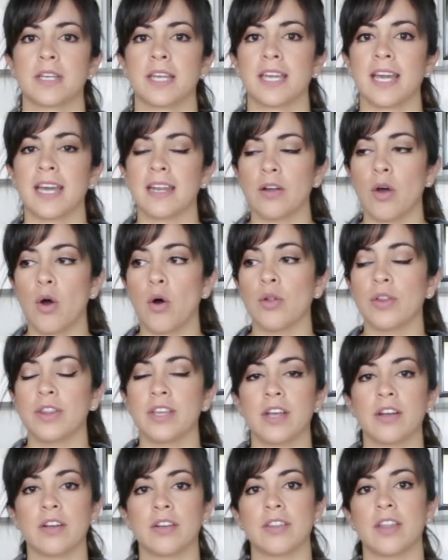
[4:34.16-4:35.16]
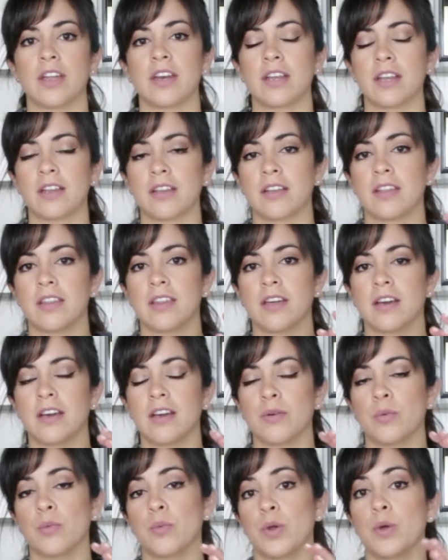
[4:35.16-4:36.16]
get all the air
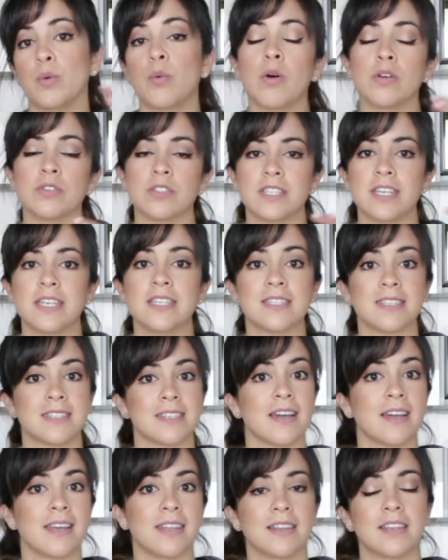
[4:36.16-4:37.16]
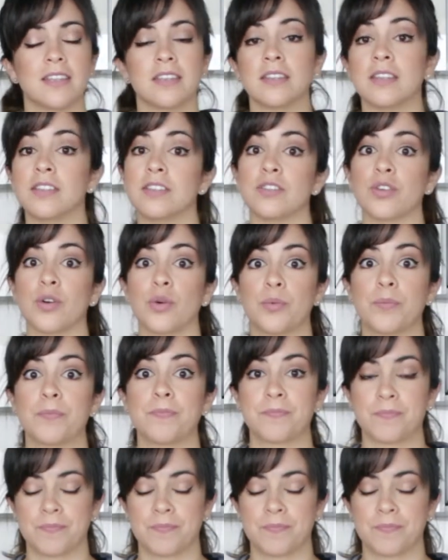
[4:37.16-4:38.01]
that we want inside the dough.